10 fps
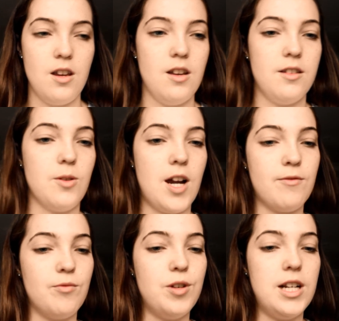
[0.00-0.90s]
So I
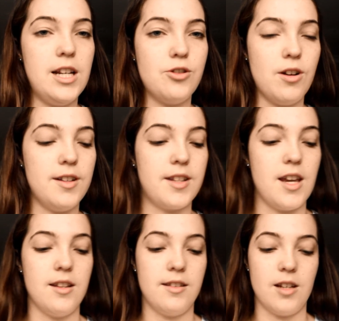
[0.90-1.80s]
have really dry
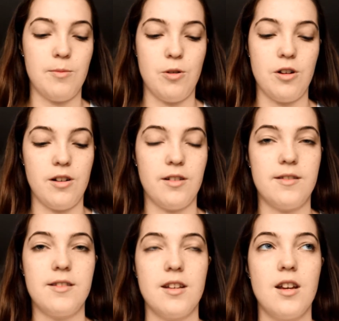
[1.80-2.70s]
skin, so
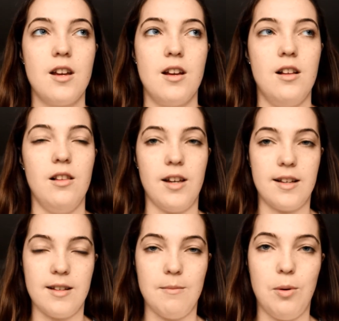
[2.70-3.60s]
products like
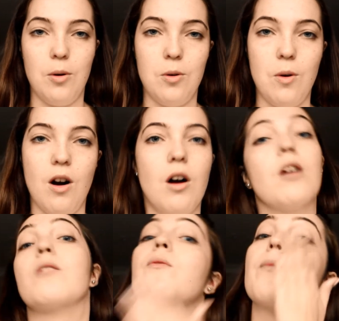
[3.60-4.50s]
Simple
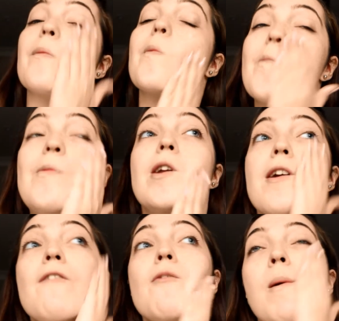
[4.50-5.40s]
are really
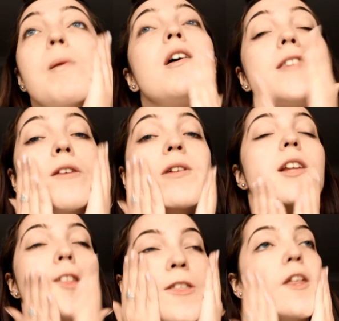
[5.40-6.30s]
good for me because they're really
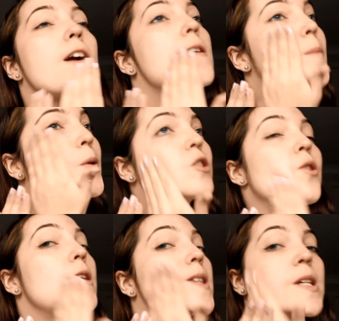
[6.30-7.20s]
thick
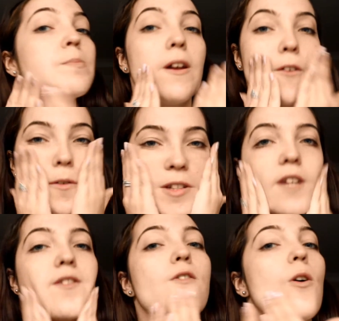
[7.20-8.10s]
moisturisers. But obviously
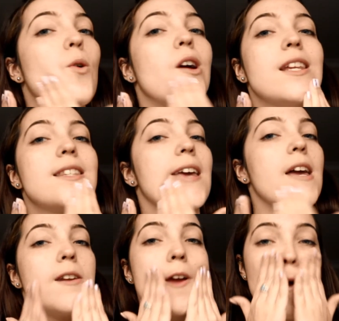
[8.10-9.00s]
if you've got oily
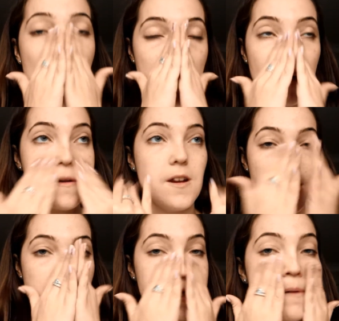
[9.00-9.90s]
skin, you
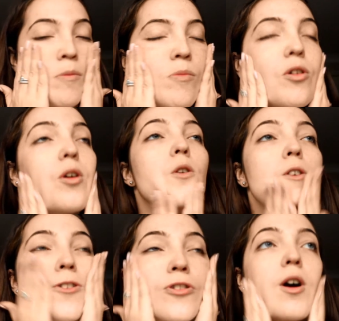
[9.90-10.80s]
need to get one with oil
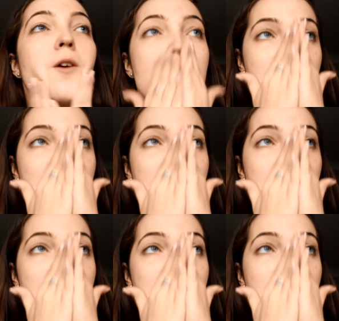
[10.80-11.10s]
control.